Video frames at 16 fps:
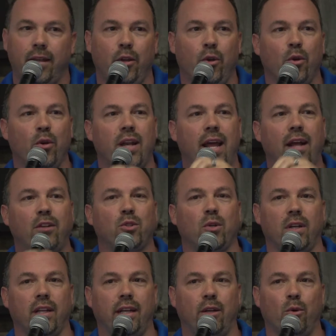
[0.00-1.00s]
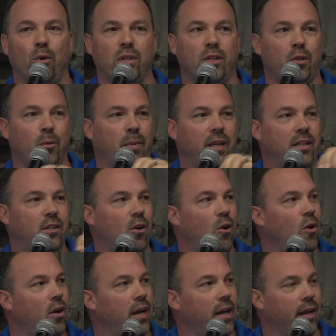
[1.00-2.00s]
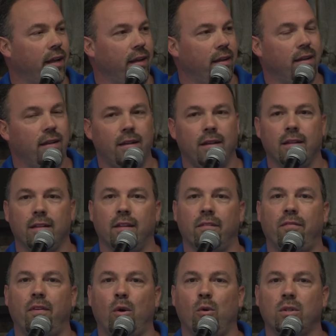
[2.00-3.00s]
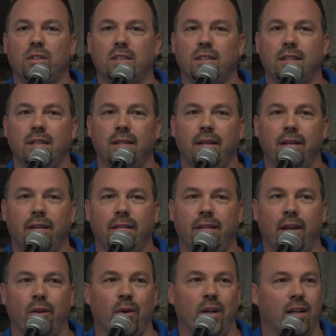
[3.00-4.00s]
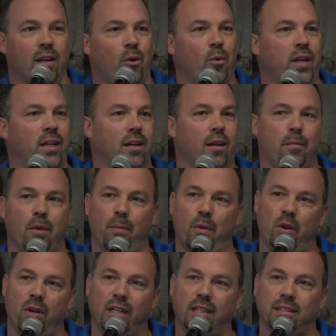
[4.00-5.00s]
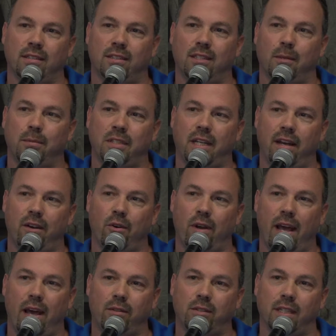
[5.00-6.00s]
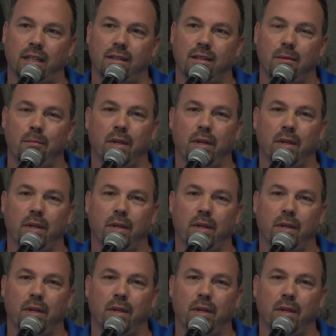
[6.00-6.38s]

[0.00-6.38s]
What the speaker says: you're naturally going to be targeting the folks that are in low-income communities and substandard housing,